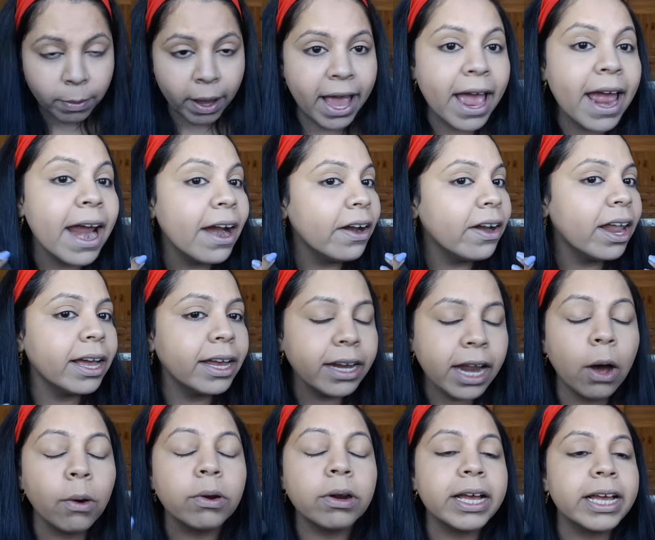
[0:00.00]
my hairline,
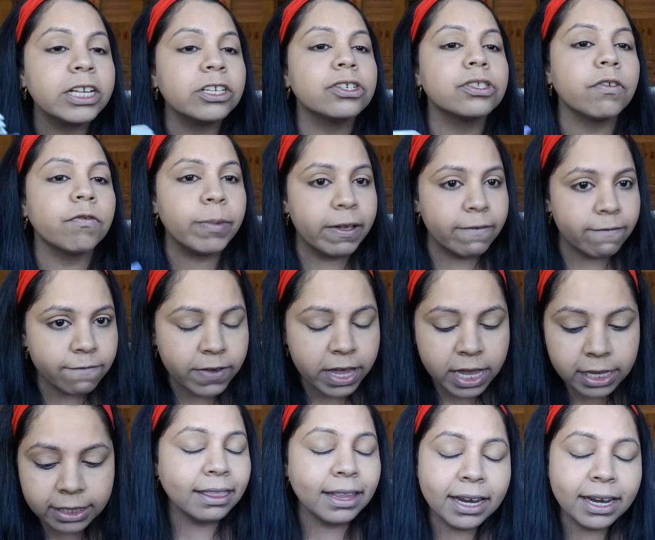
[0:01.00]
outer edges of my face.